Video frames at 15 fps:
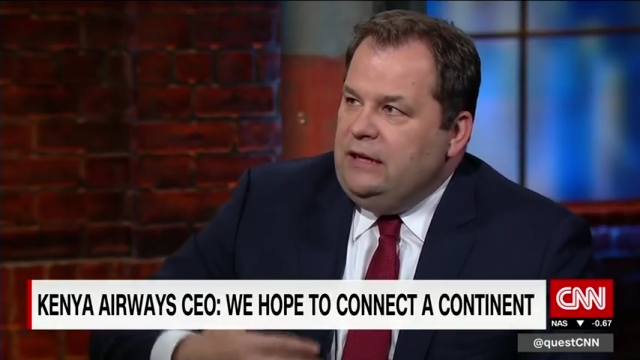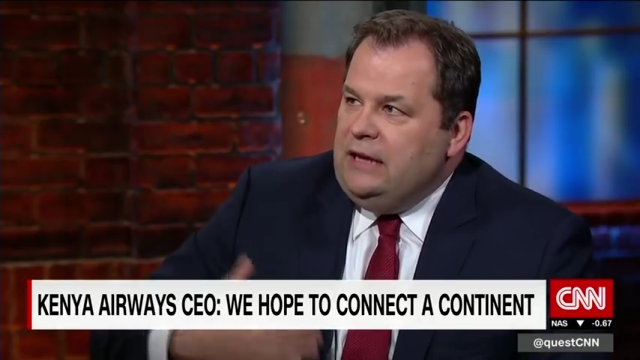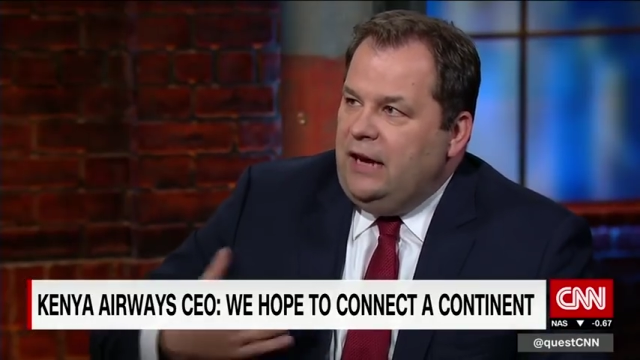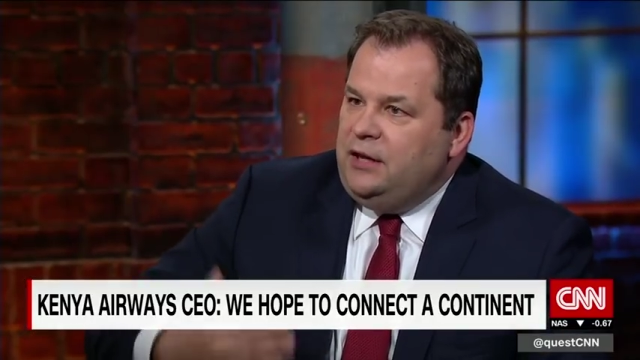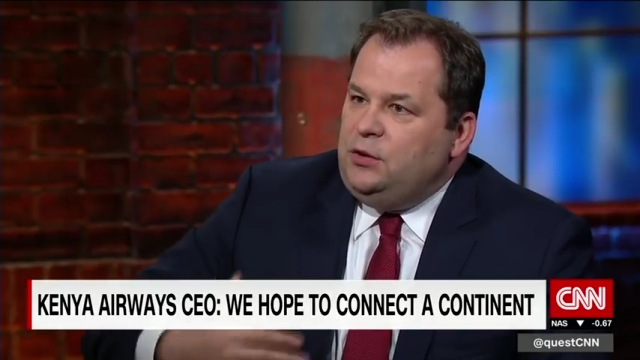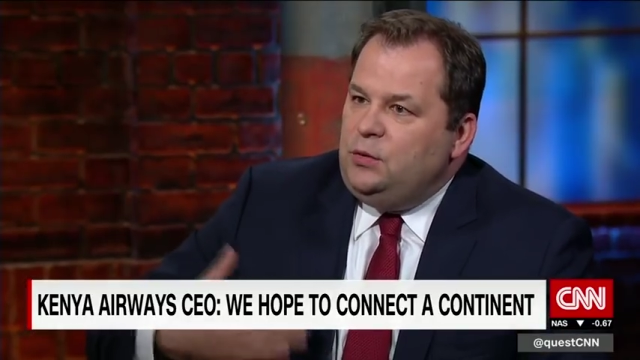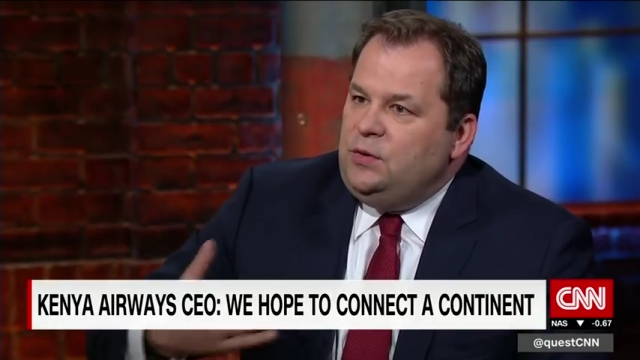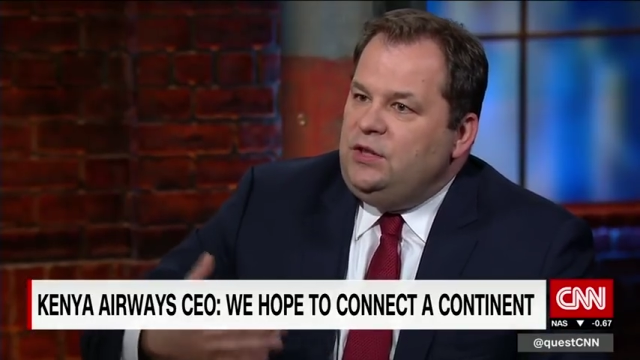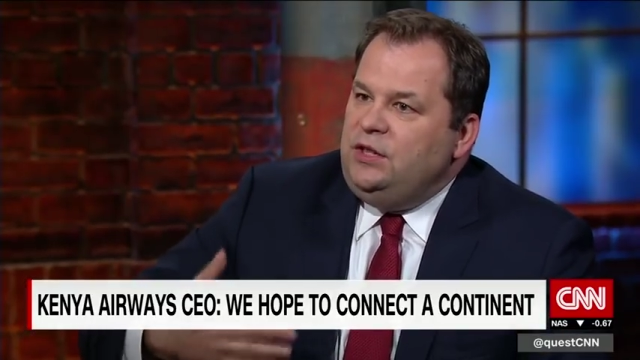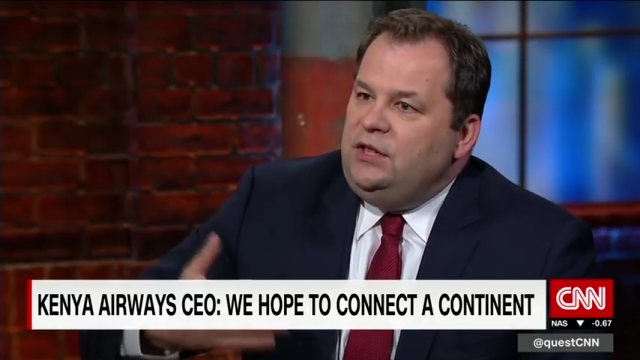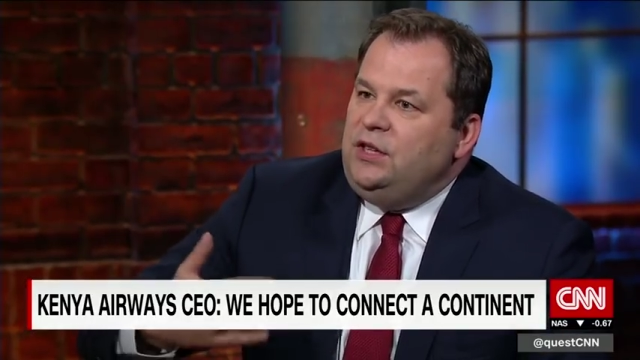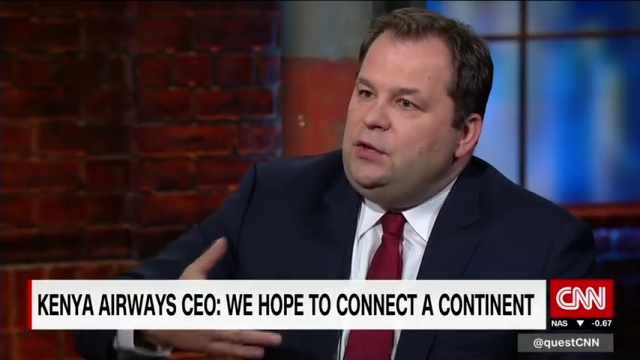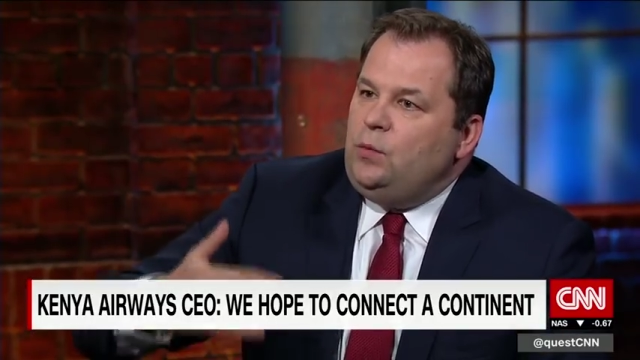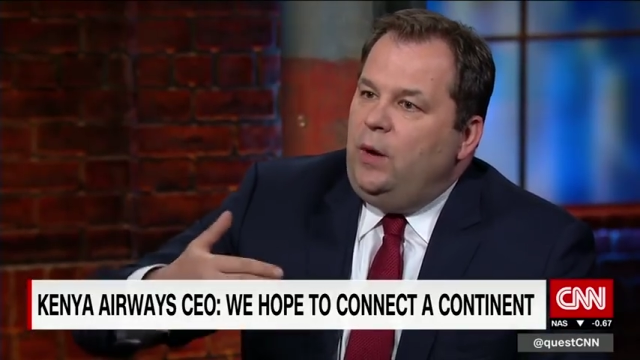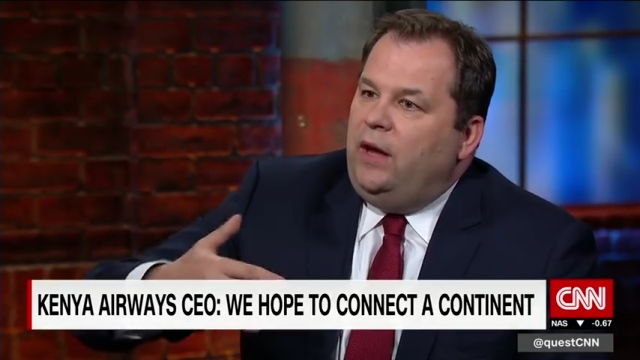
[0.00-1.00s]
nice to see
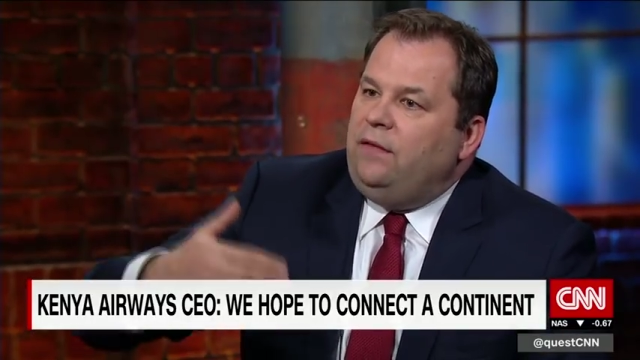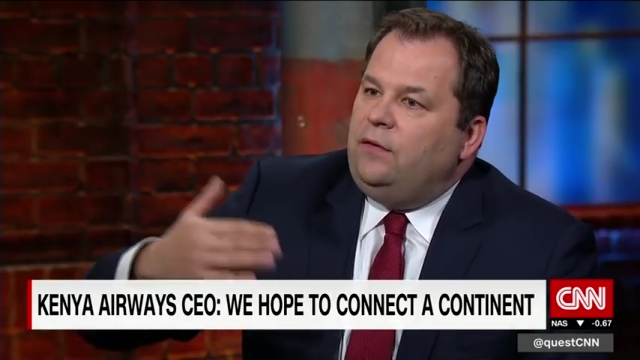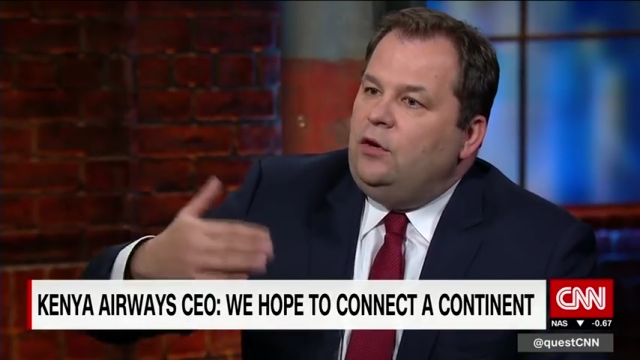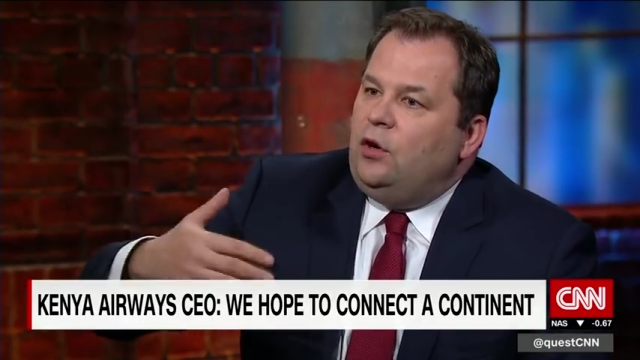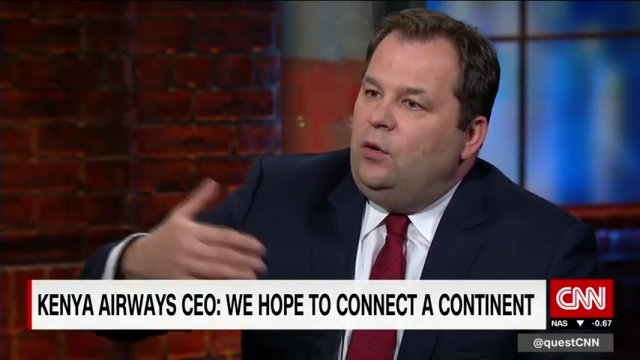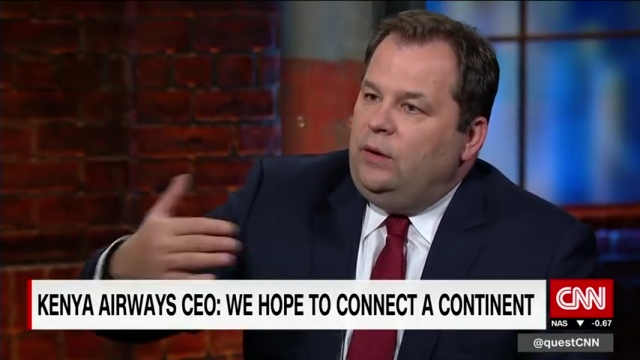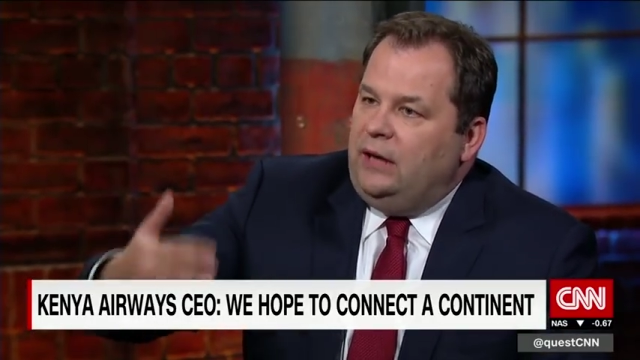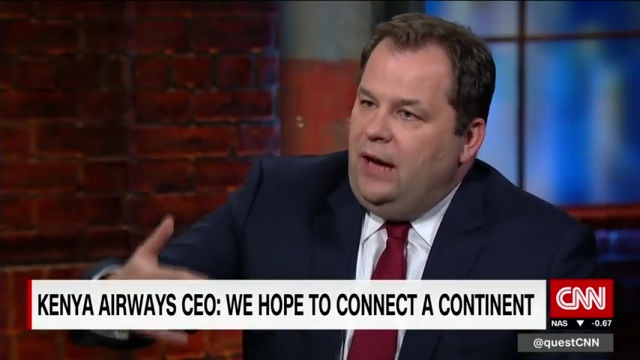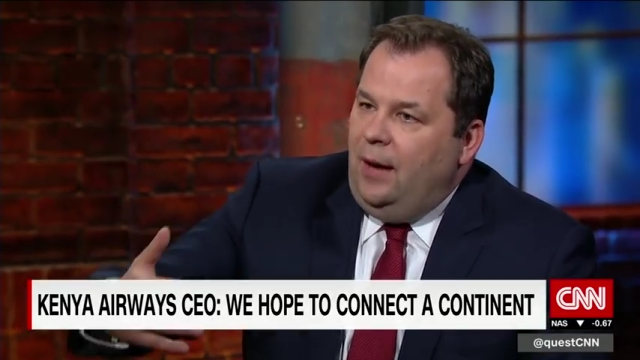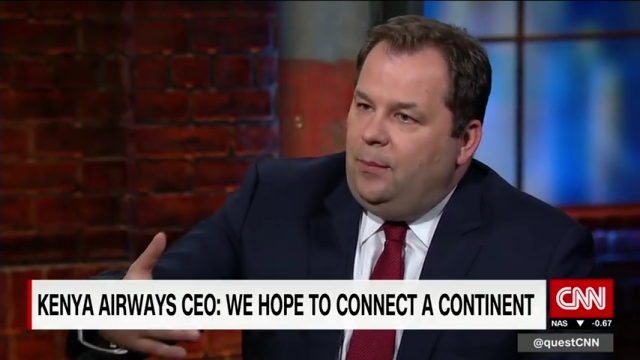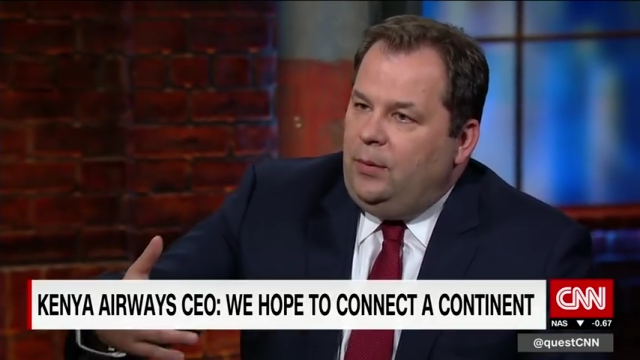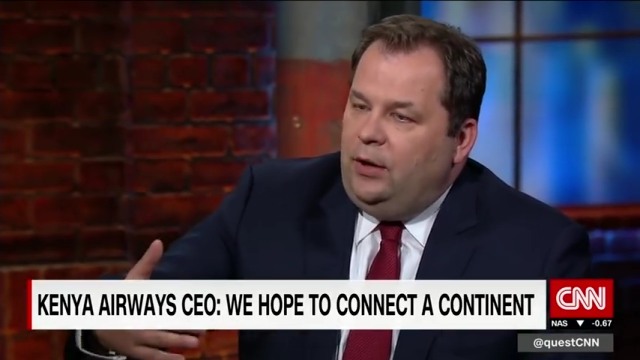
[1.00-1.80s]
this wave growing up.